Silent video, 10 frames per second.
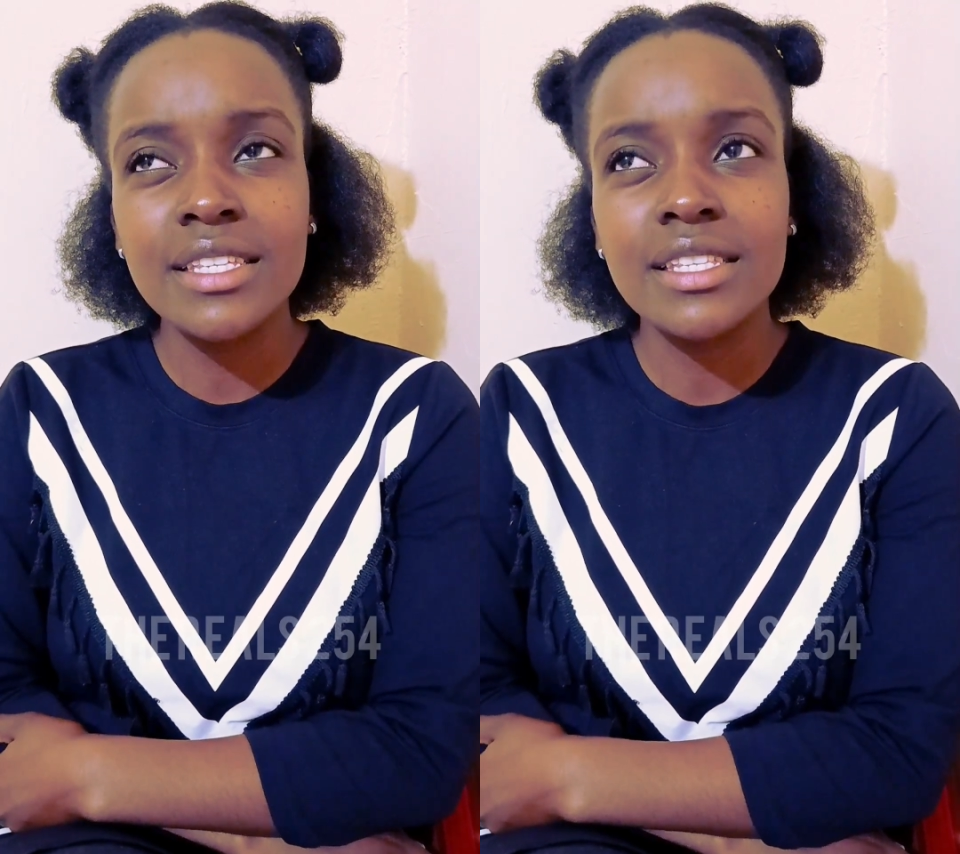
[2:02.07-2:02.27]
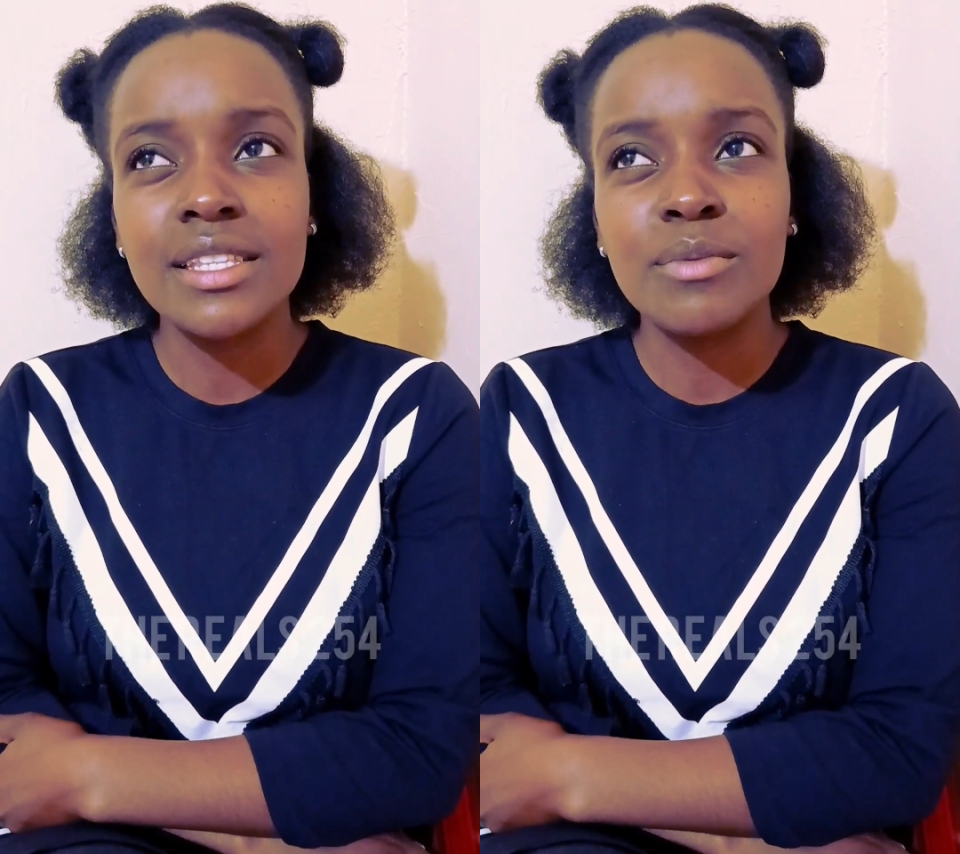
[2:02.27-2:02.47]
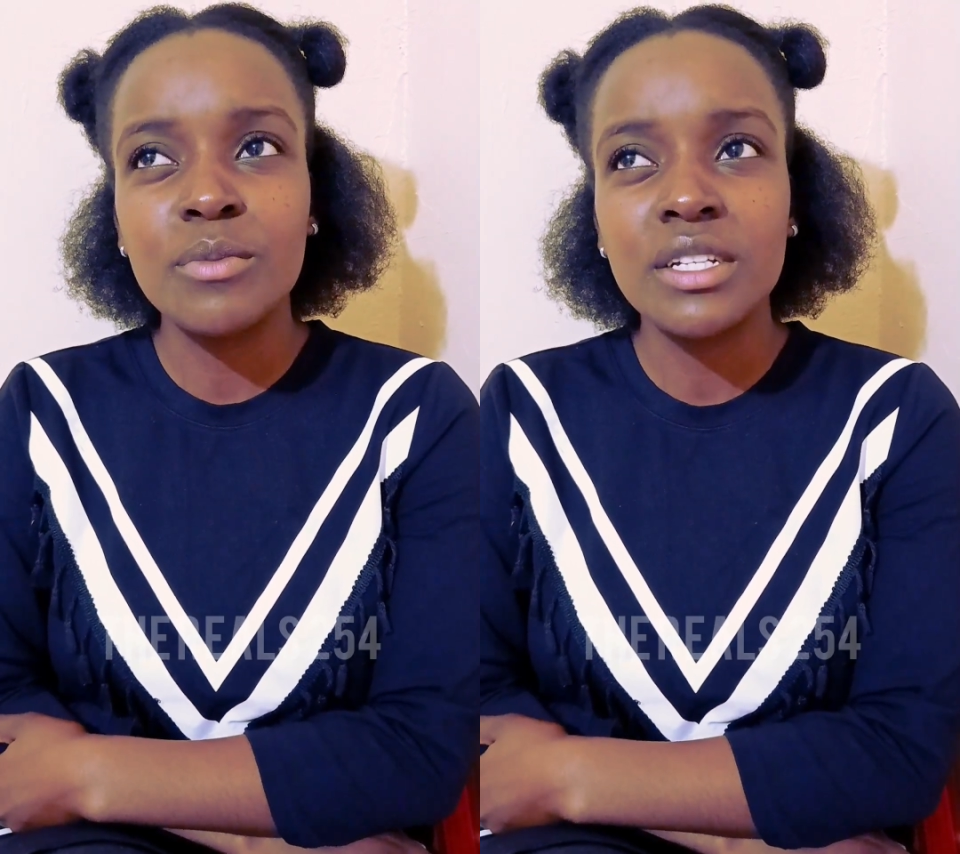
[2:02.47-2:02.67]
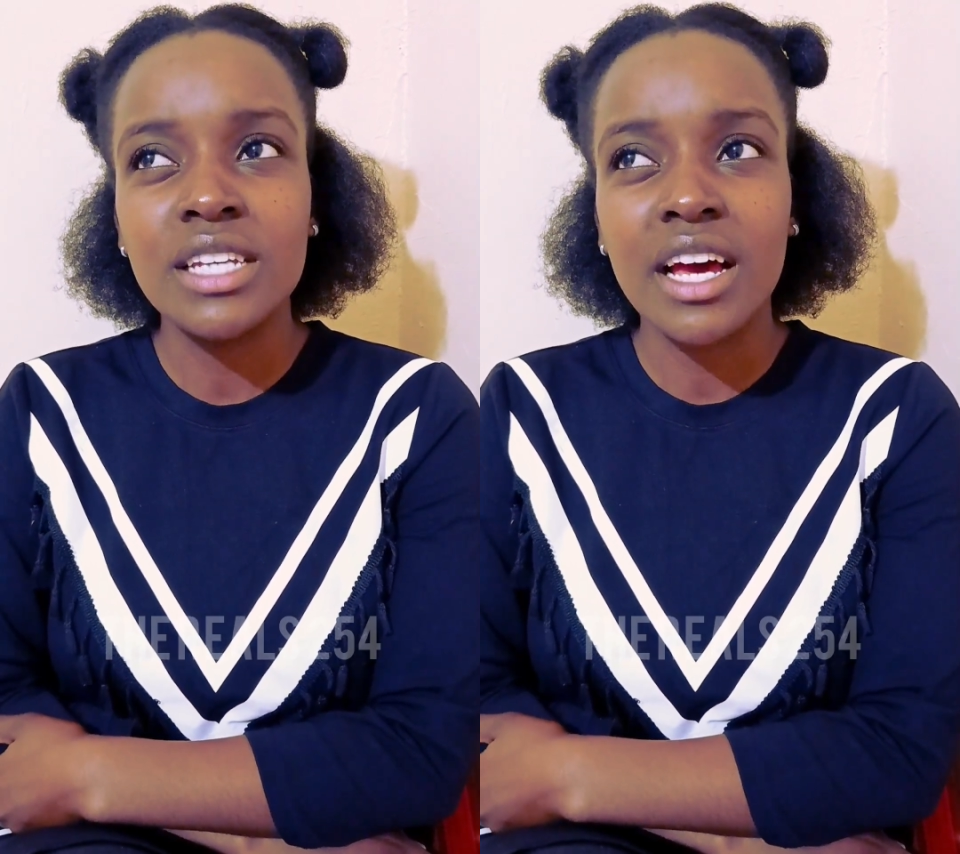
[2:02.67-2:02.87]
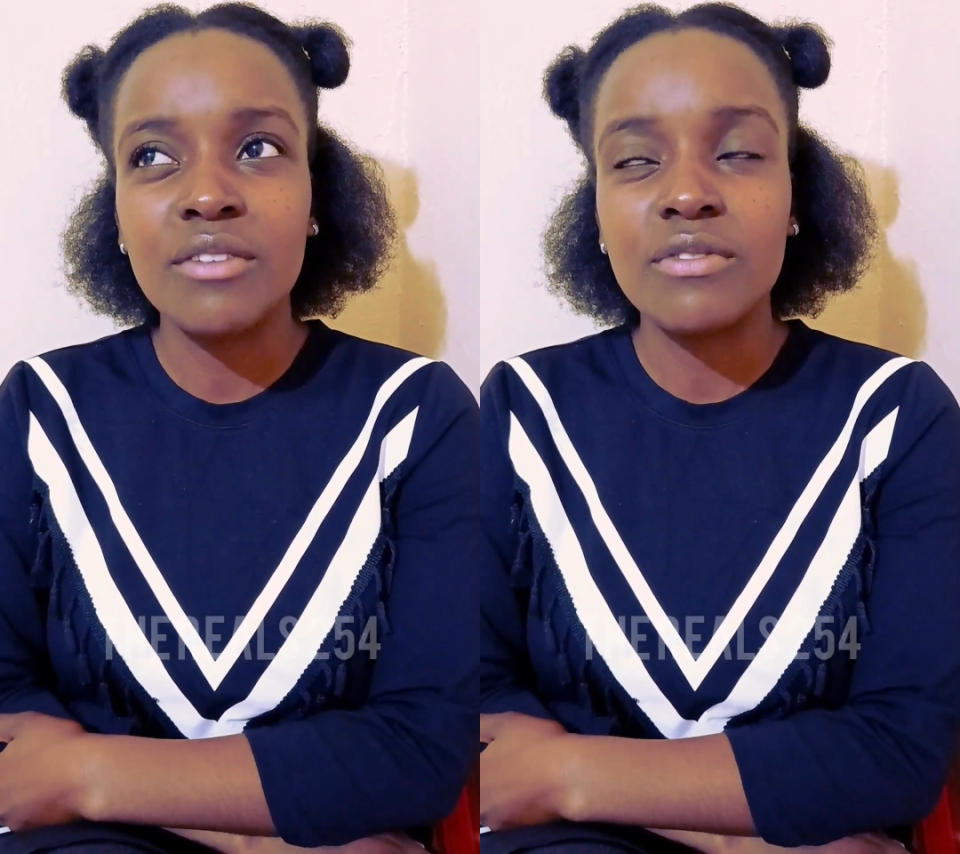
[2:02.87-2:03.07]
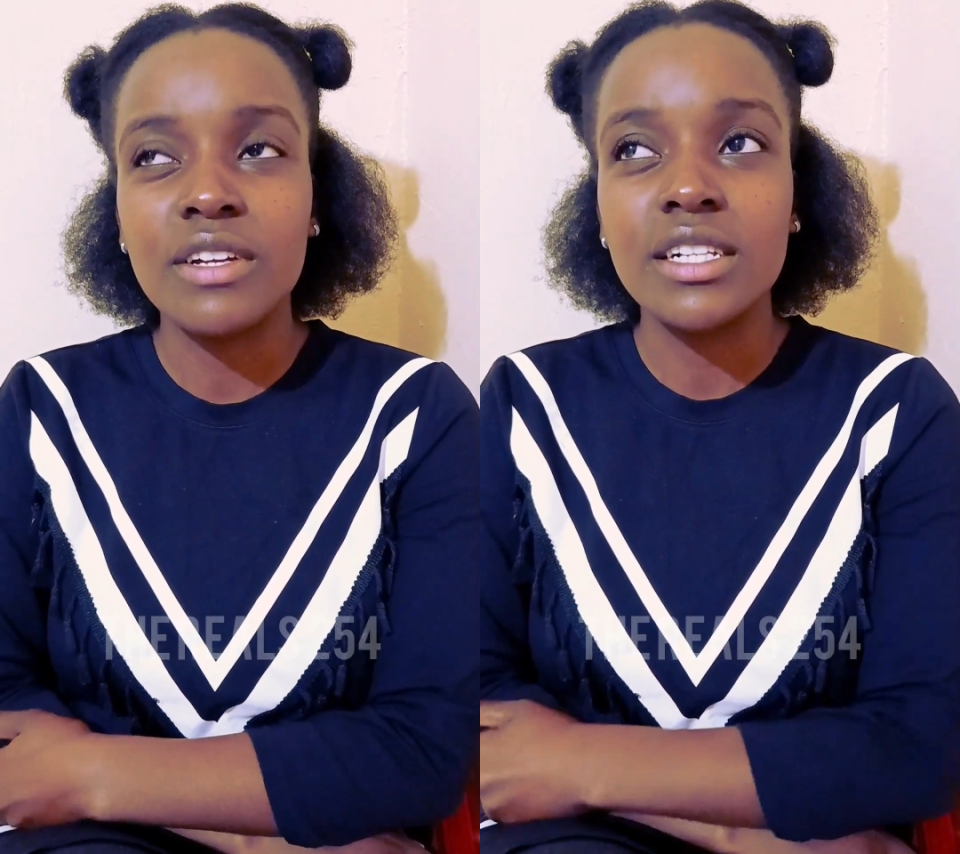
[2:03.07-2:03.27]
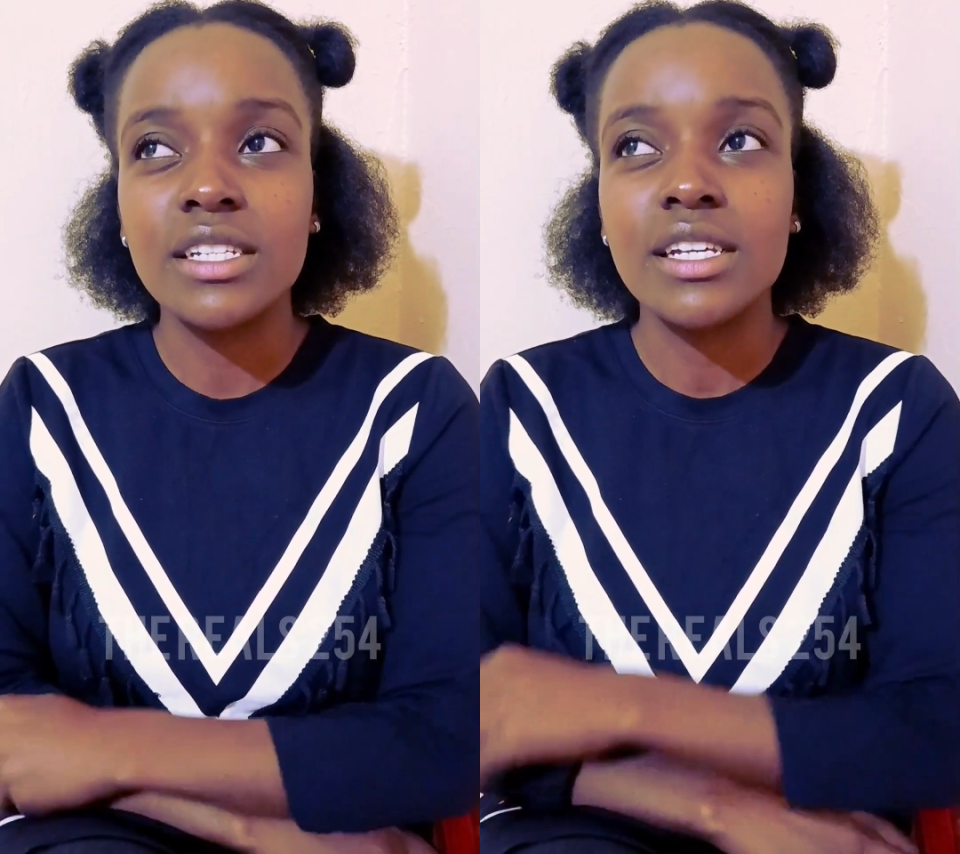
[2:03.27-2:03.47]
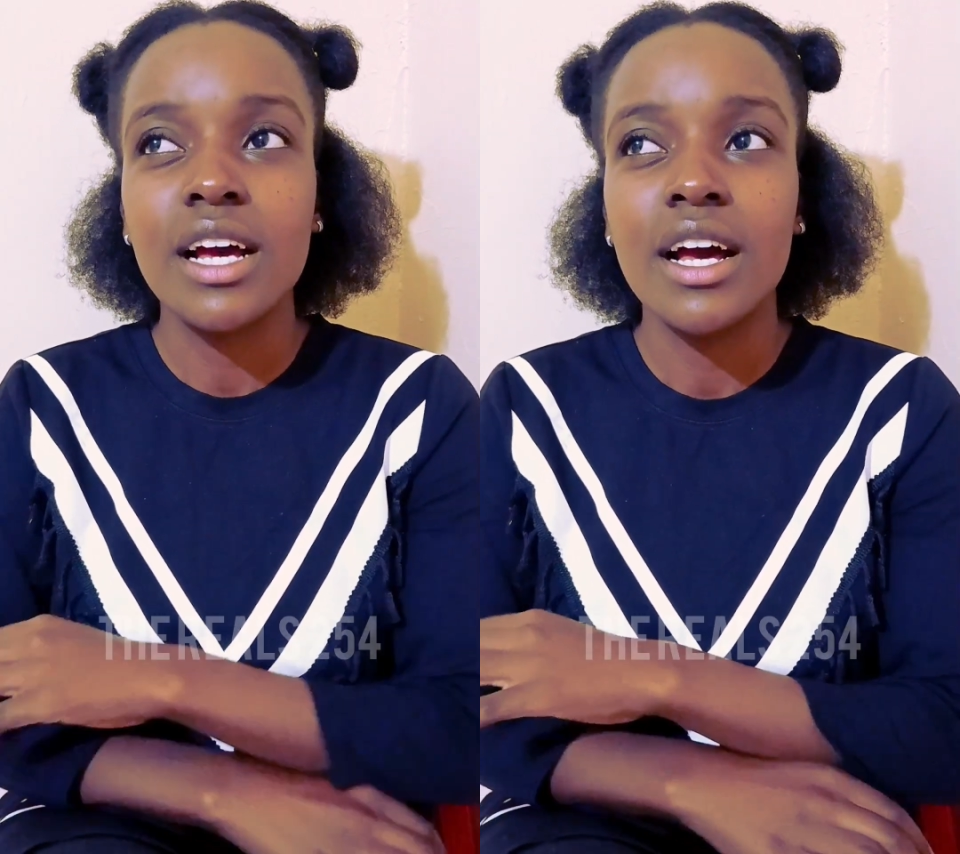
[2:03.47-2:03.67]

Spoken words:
is the moment I felt